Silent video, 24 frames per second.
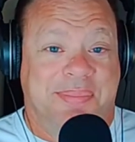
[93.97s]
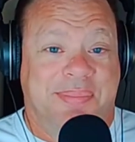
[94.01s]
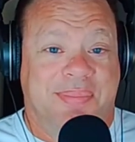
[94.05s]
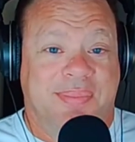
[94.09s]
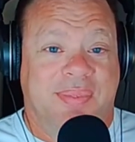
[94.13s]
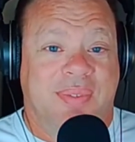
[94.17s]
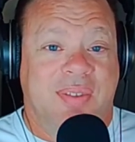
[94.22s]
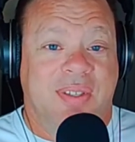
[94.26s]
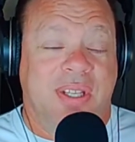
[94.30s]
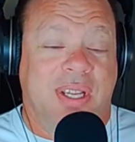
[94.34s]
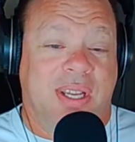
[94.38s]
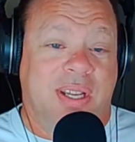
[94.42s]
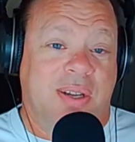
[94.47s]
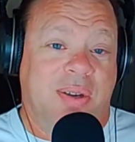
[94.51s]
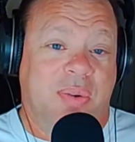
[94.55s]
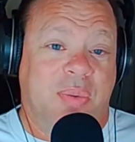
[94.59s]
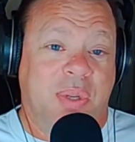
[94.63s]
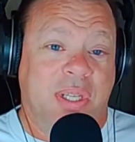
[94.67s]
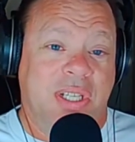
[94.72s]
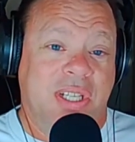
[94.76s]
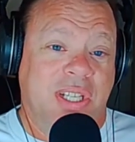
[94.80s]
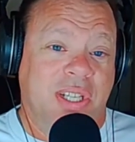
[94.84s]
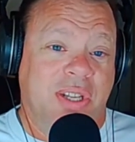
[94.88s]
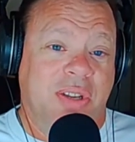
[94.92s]
So,
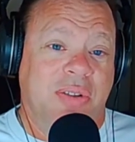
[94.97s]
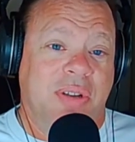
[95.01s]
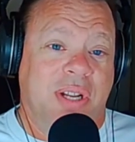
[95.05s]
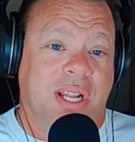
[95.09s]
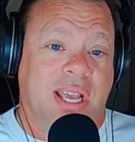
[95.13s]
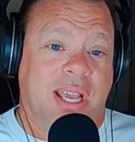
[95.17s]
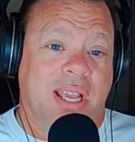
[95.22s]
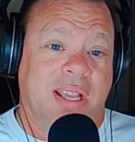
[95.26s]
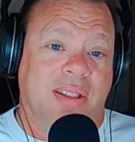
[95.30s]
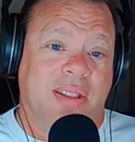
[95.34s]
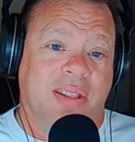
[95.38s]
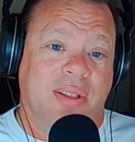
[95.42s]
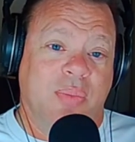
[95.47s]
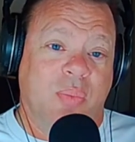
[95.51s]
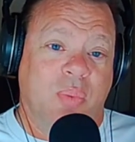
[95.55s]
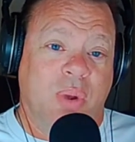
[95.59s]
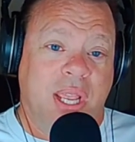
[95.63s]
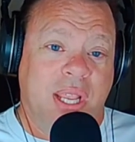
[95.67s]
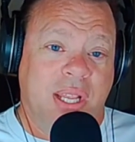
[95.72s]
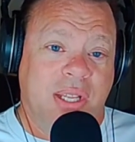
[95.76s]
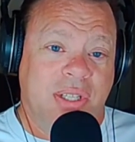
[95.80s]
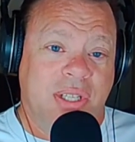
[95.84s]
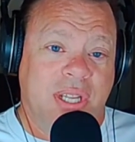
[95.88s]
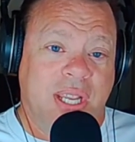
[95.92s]
which do you like, the
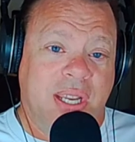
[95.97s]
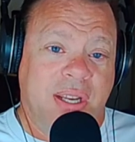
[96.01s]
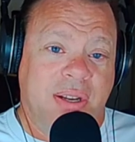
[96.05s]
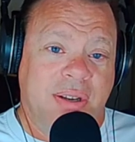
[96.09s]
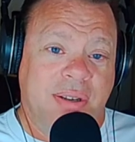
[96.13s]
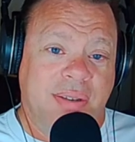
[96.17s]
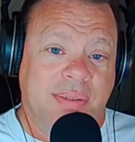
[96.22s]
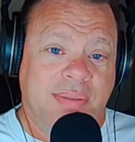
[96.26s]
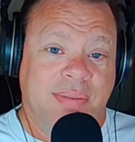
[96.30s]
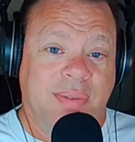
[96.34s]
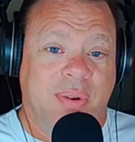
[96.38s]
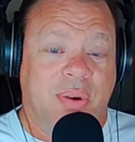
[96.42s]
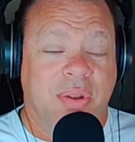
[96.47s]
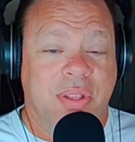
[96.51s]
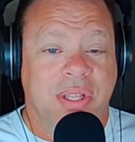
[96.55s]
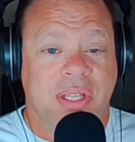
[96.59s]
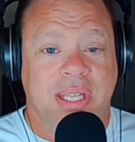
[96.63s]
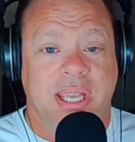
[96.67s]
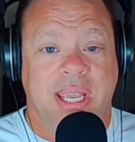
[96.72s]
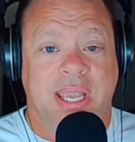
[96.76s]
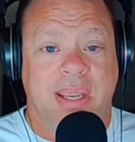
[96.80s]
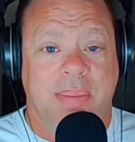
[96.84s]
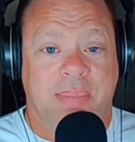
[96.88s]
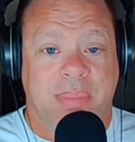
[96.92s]
weight shaker or the
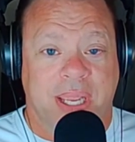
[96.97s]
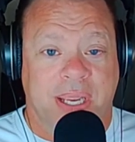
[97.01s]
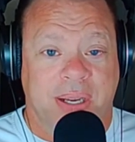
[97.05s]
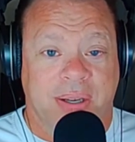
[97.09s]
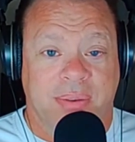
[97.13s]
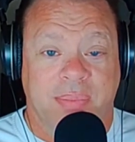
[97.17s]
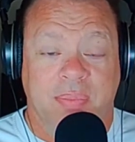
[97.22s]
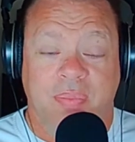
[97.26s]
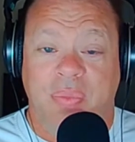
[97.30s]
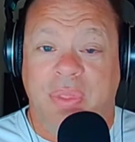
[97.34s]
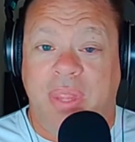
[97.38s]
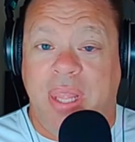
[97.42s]
tank banger?